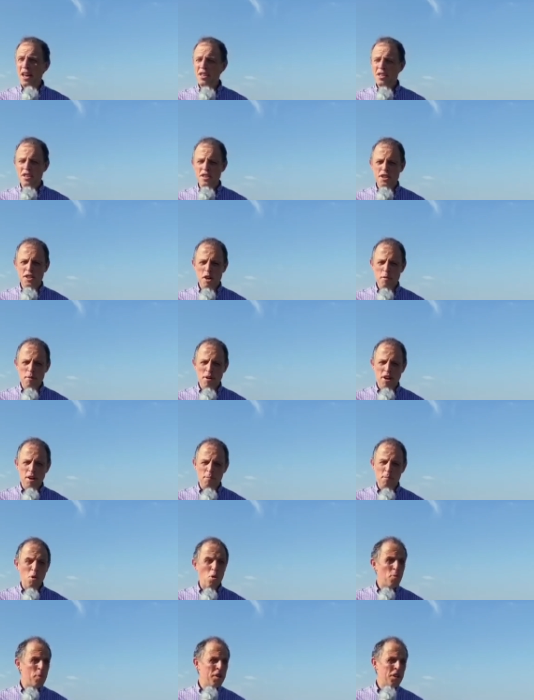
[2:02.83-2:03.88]
into the summer.
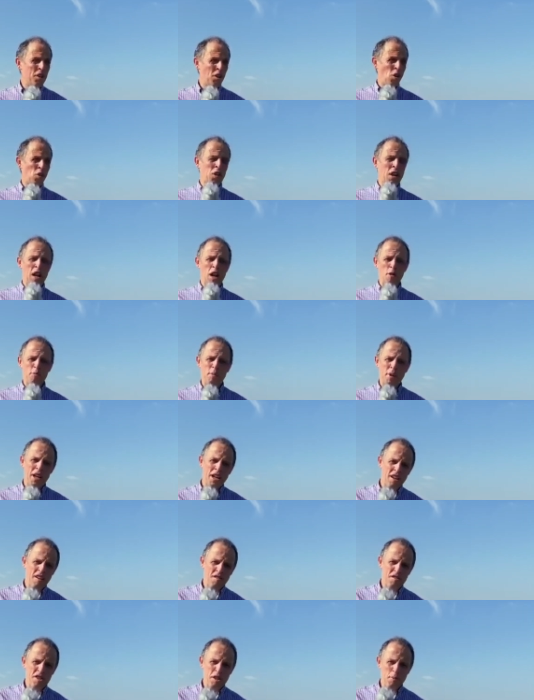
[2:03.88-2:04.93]
I'm hoping you'll all get a
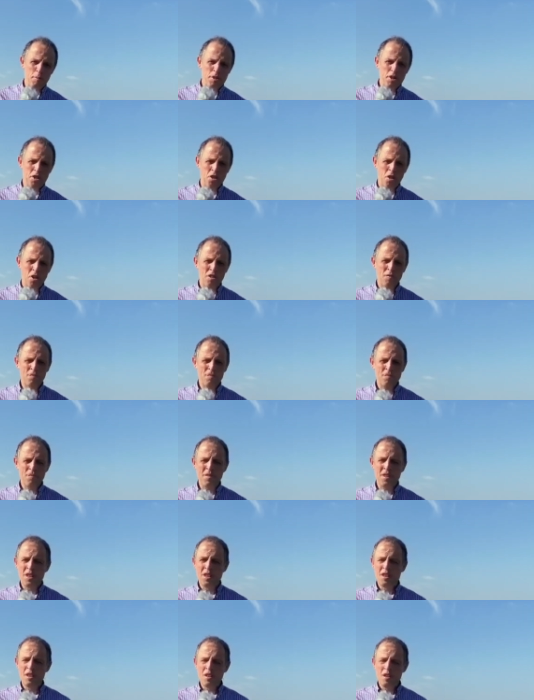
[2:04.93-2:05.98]
break of some sort.
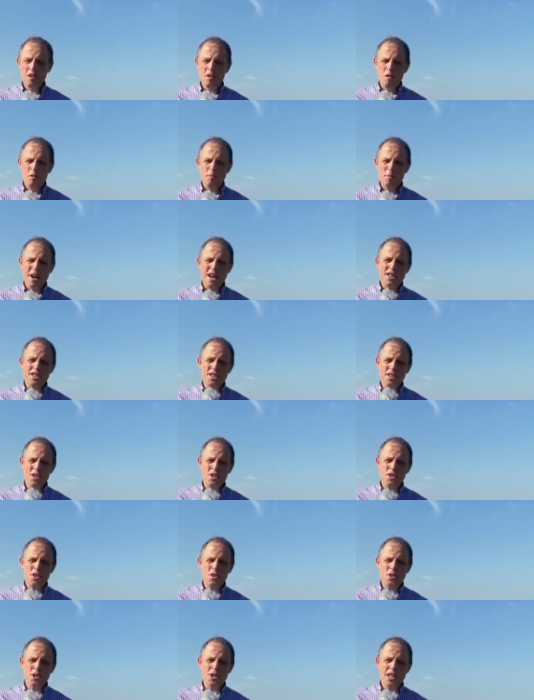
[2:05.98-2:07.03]
But as you
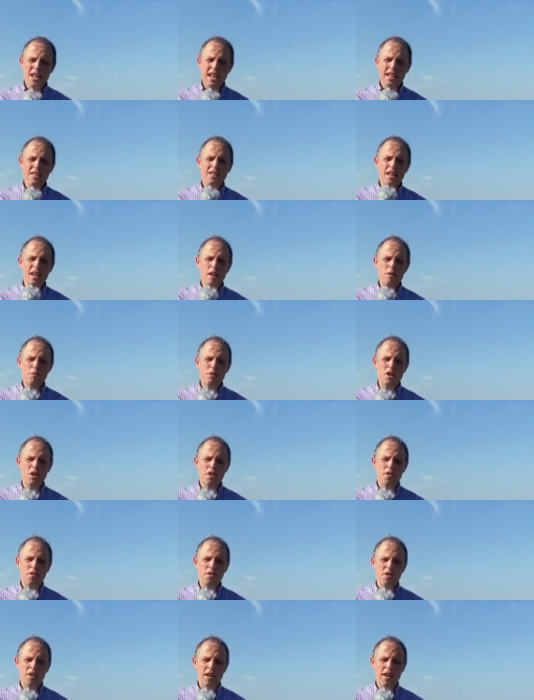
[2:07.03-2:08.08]
do so, take time to
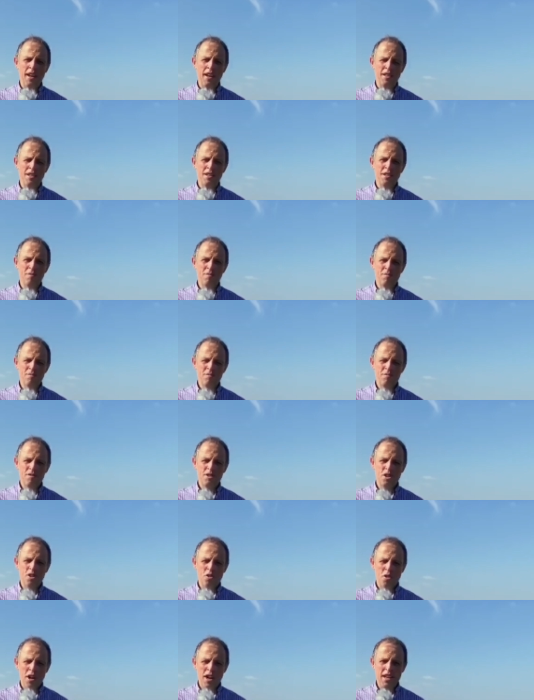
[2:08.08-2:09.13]
reflect,
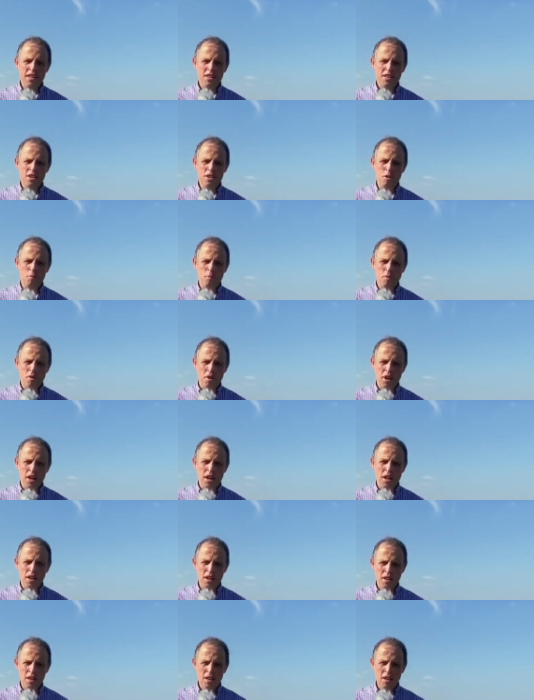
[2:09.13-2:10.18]
to rest, to
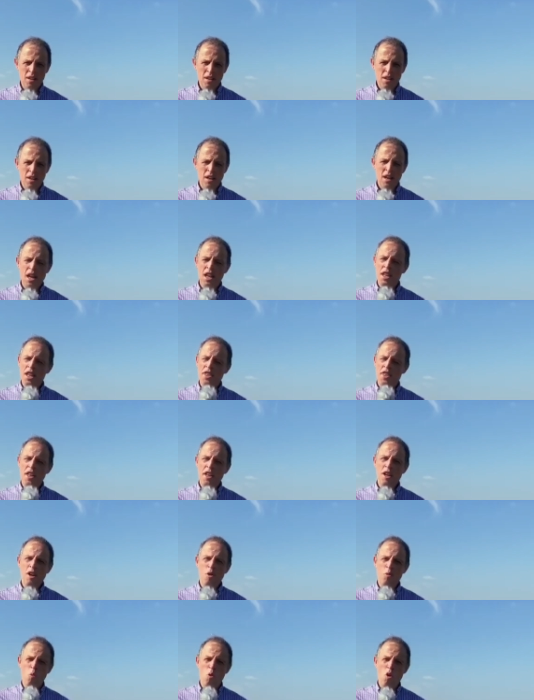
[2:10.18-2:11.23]
pray, and to
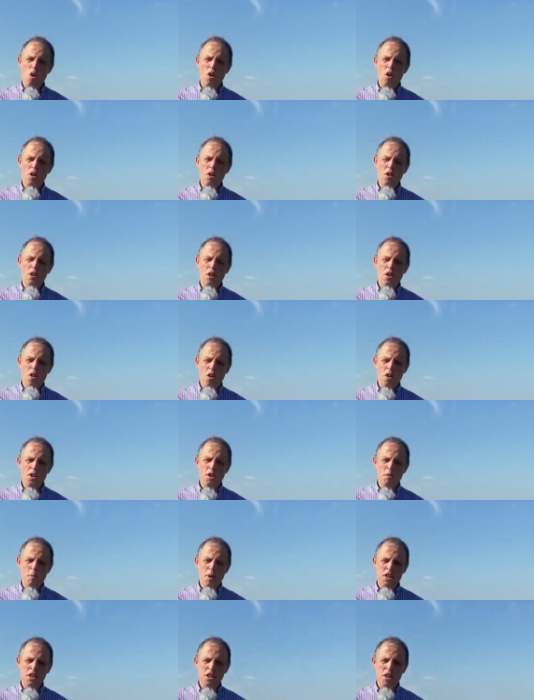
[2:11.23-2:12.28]
think on what
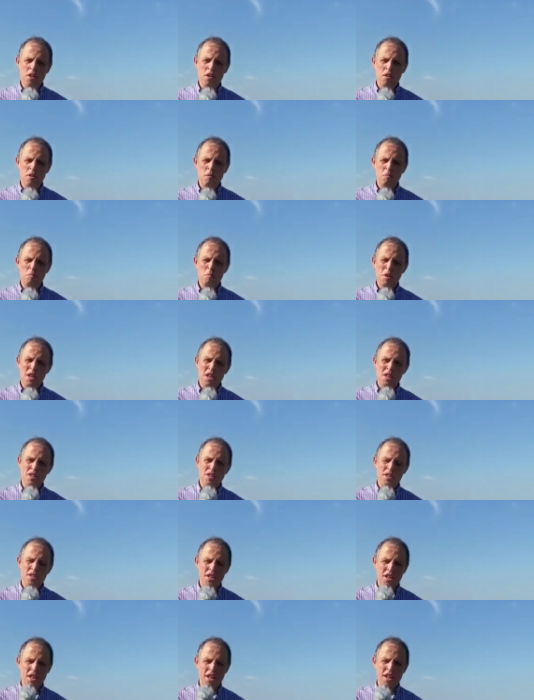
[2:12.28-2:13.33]
God's mission
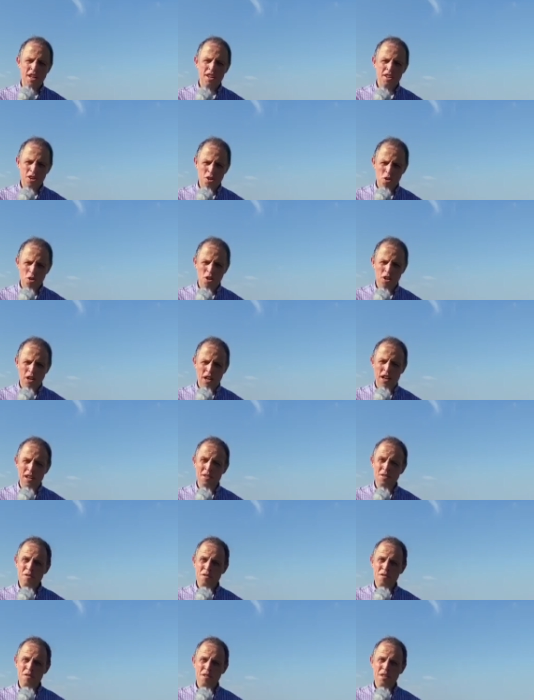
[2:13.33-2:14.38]
means in your
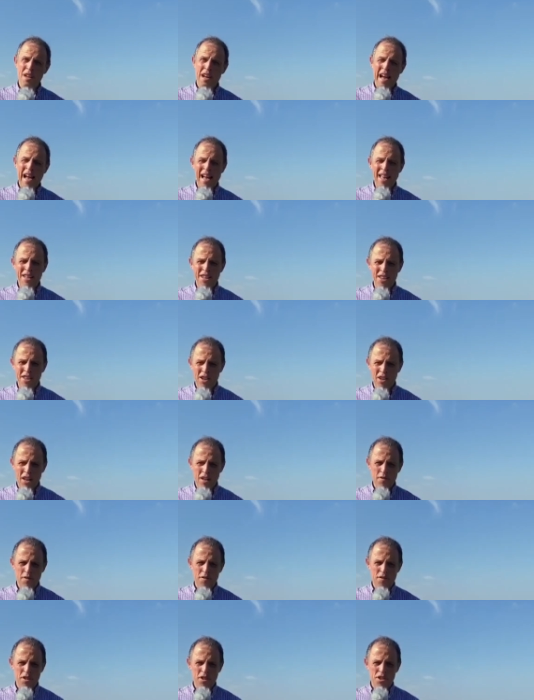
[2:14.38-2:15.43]
life and in the
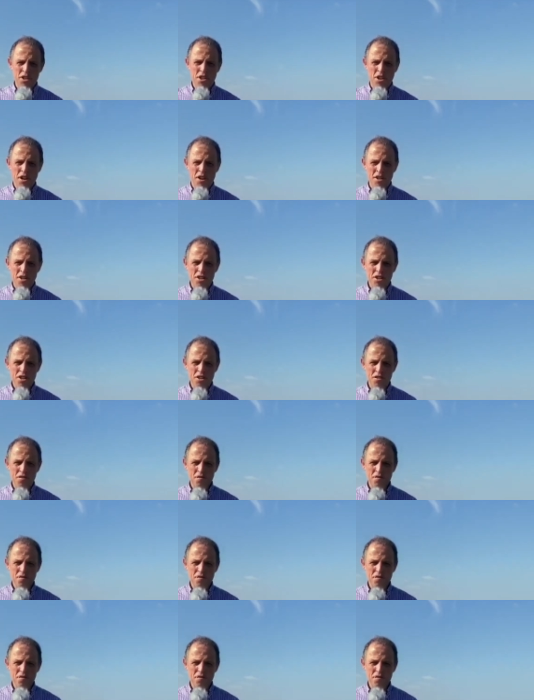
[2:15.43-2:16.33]
life of your church.